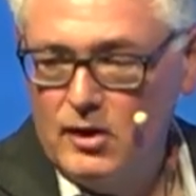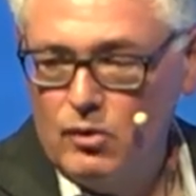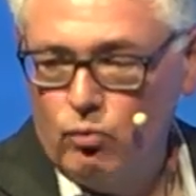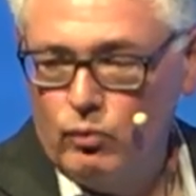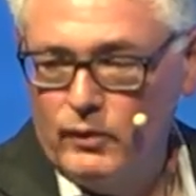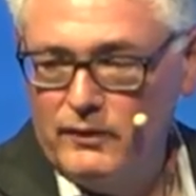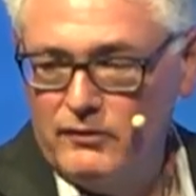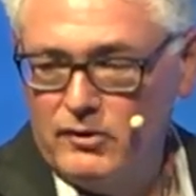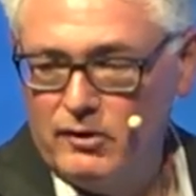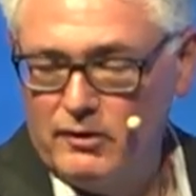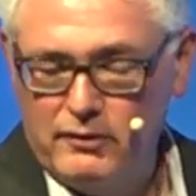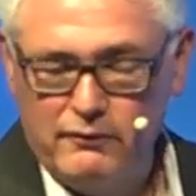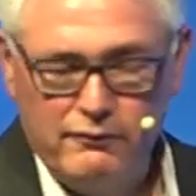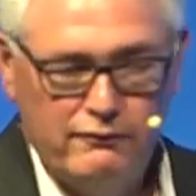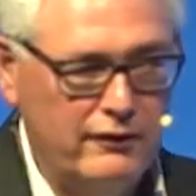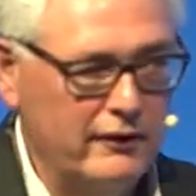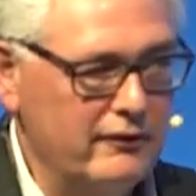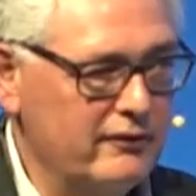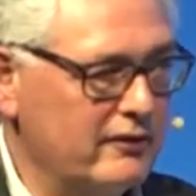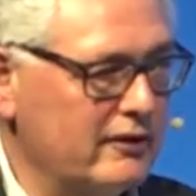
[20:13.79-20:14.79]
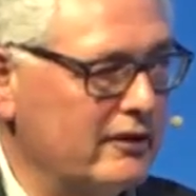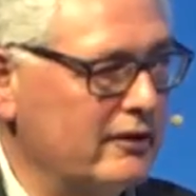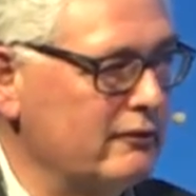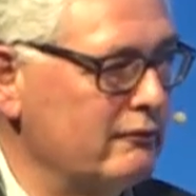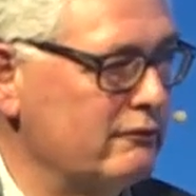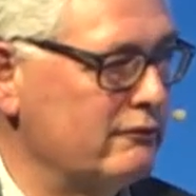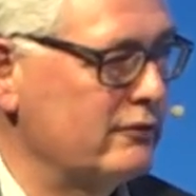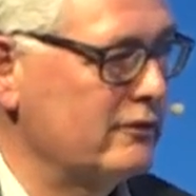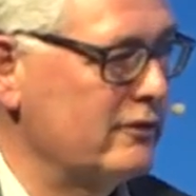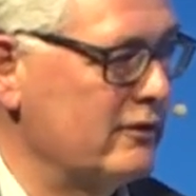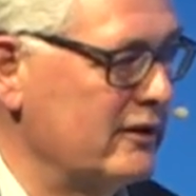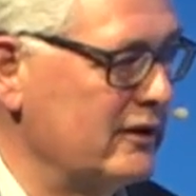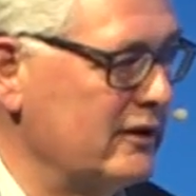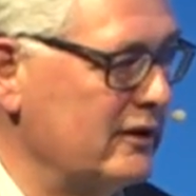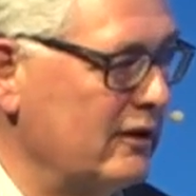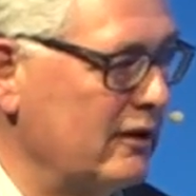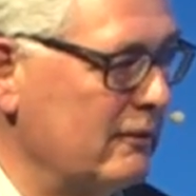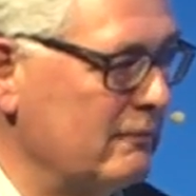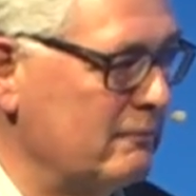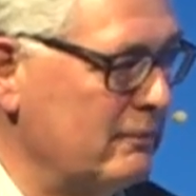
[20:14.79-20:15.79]
We've got the funding for the
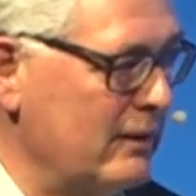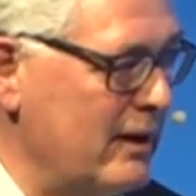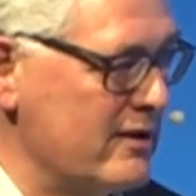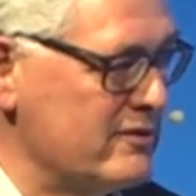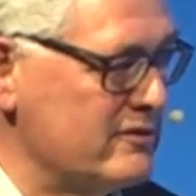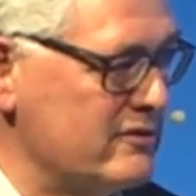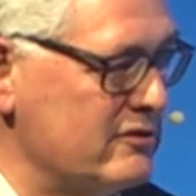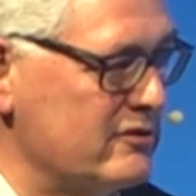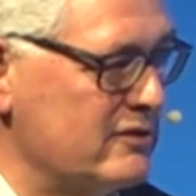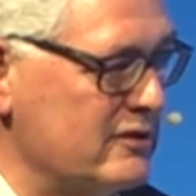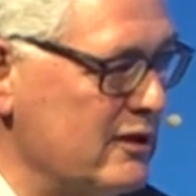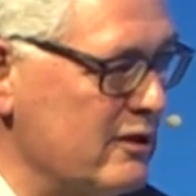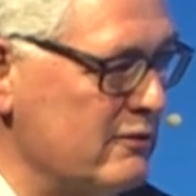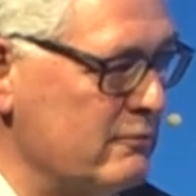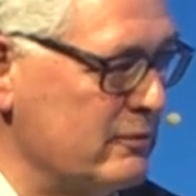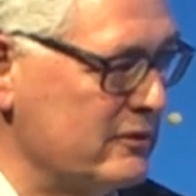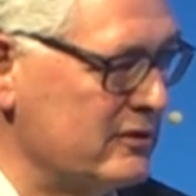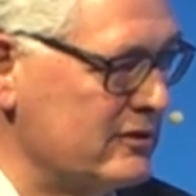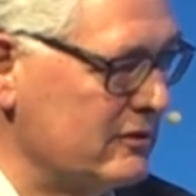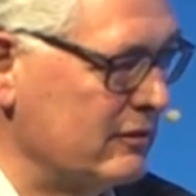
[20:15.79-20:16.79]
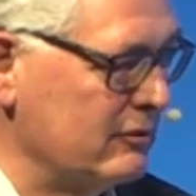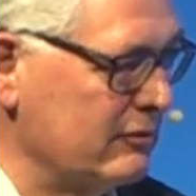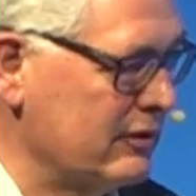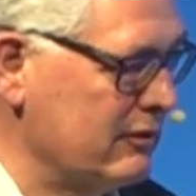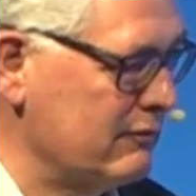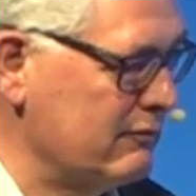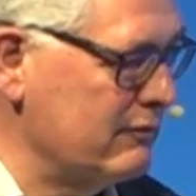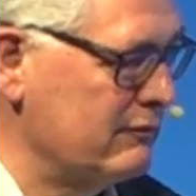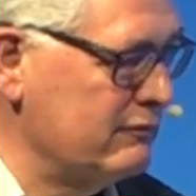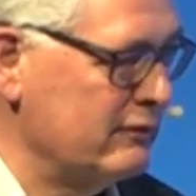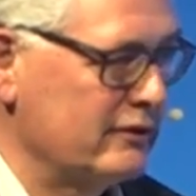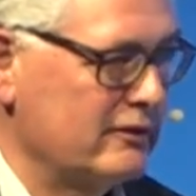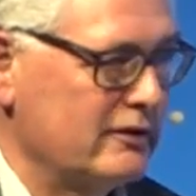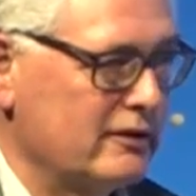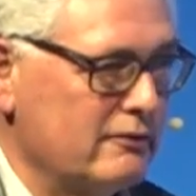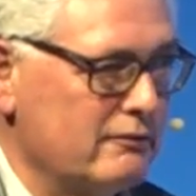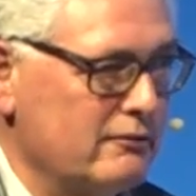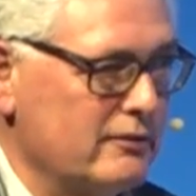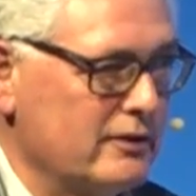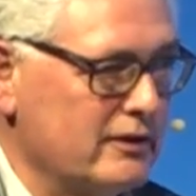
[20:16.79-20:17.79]
PAS itself. We're still looking for
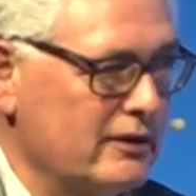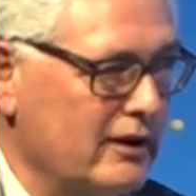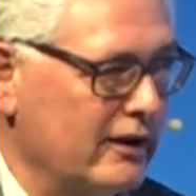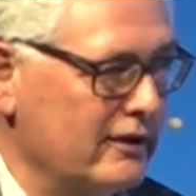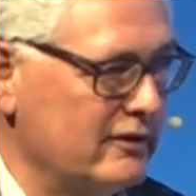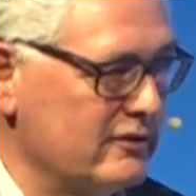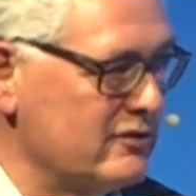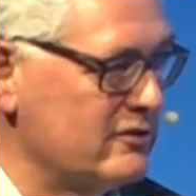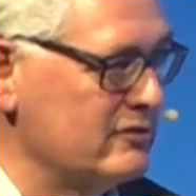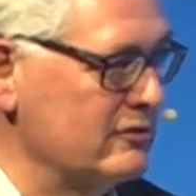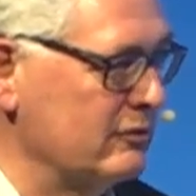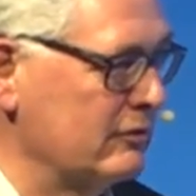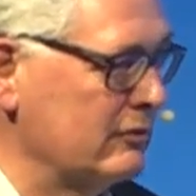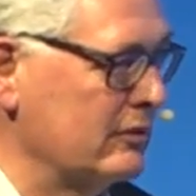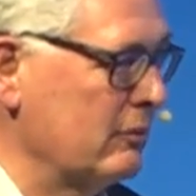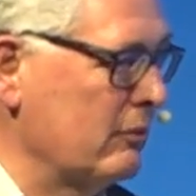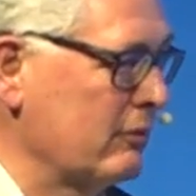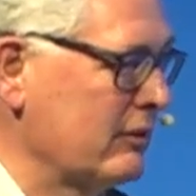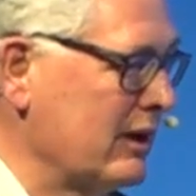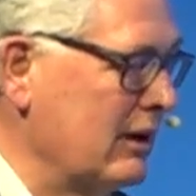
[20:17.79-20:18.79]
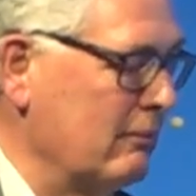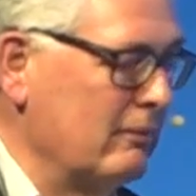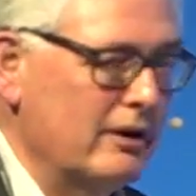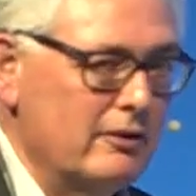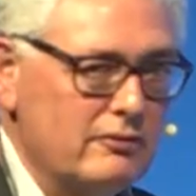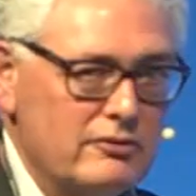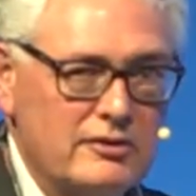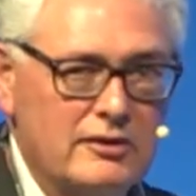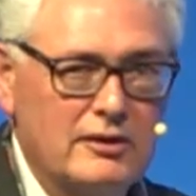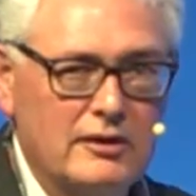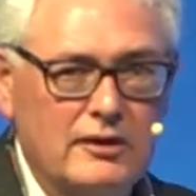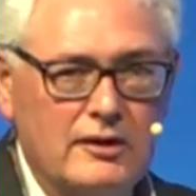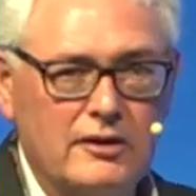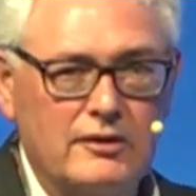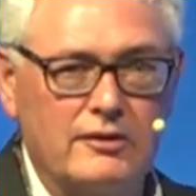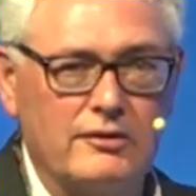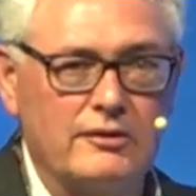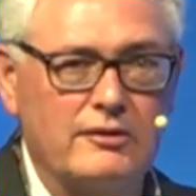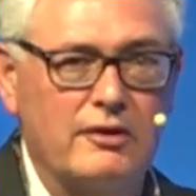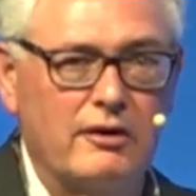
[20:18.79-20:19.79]
funding for the guidance note that will come out
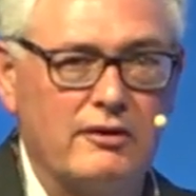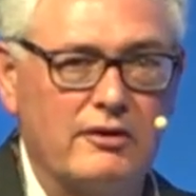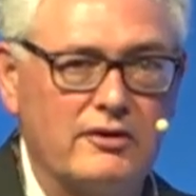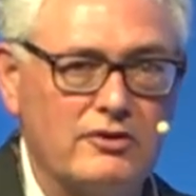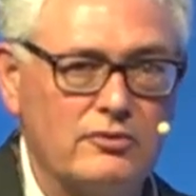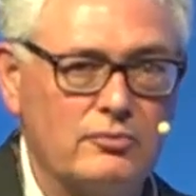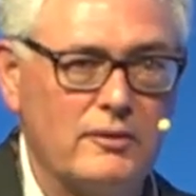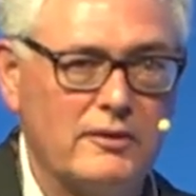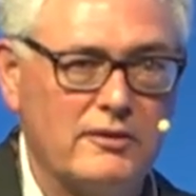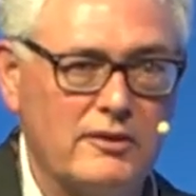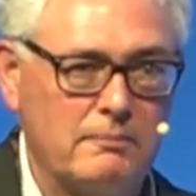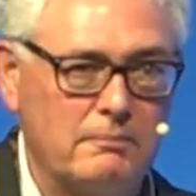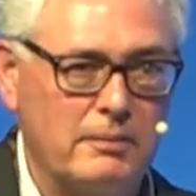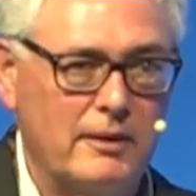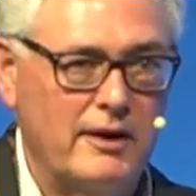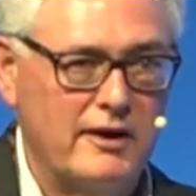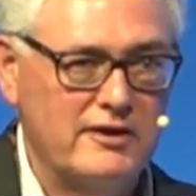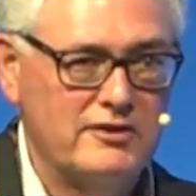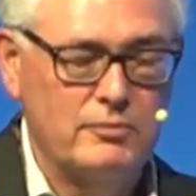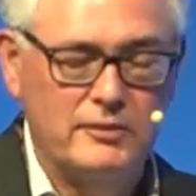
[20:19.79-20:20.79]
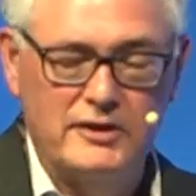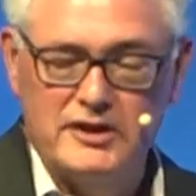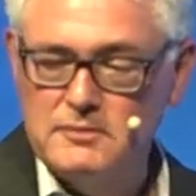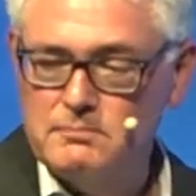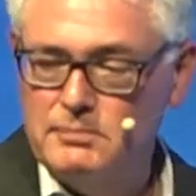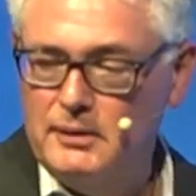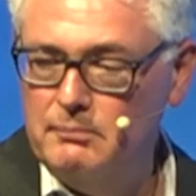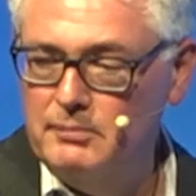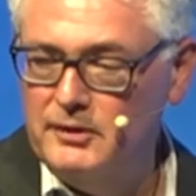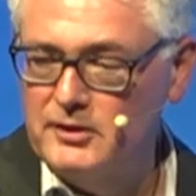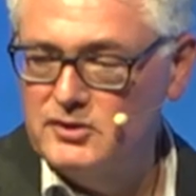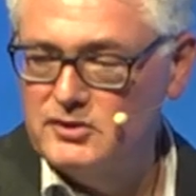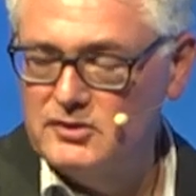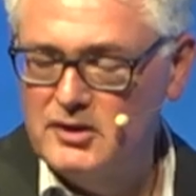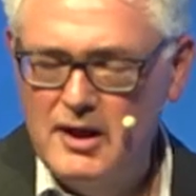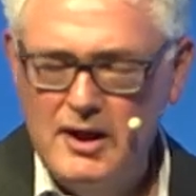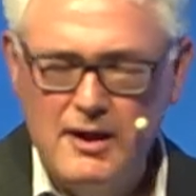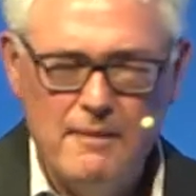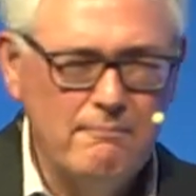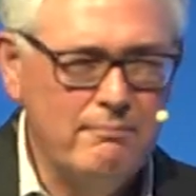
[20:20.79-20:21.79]
concurrent with the PAS when it's published,
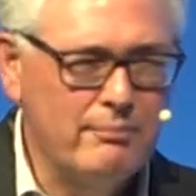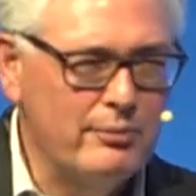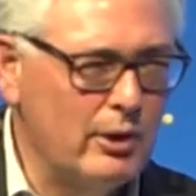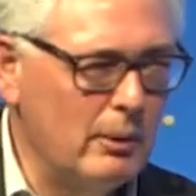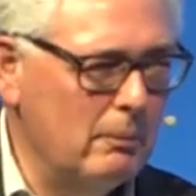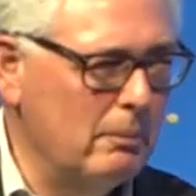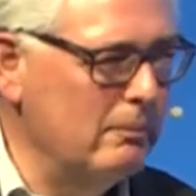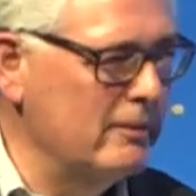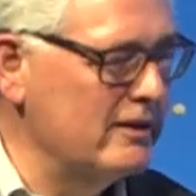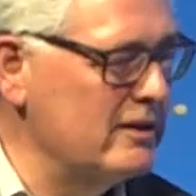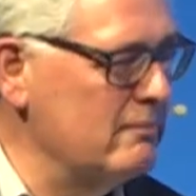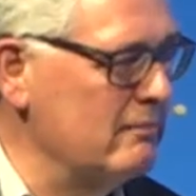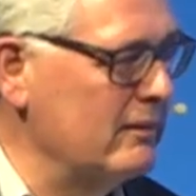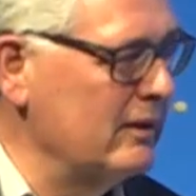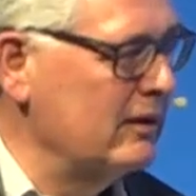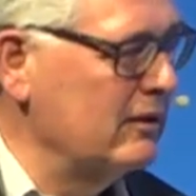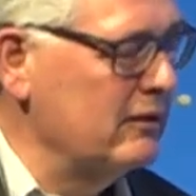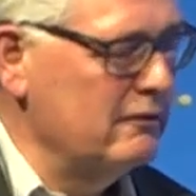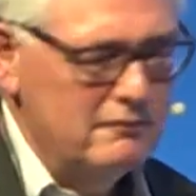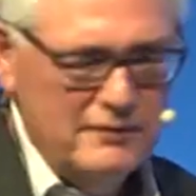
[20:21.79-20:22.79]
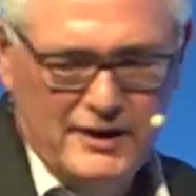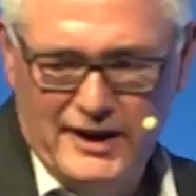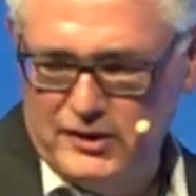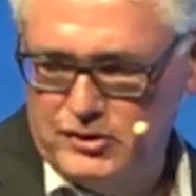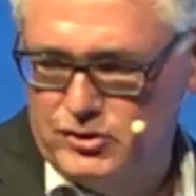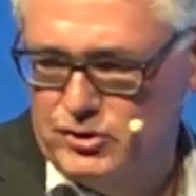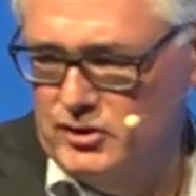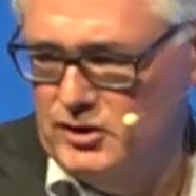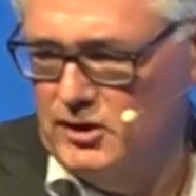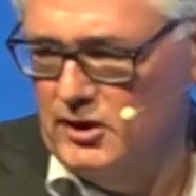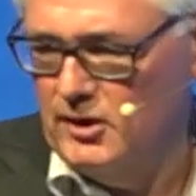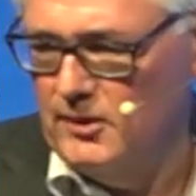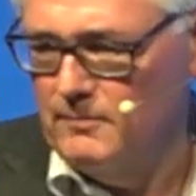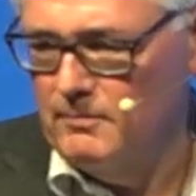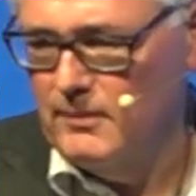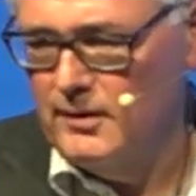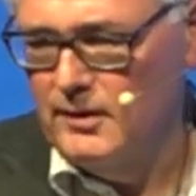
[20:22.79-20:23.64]
probably the middle of next year.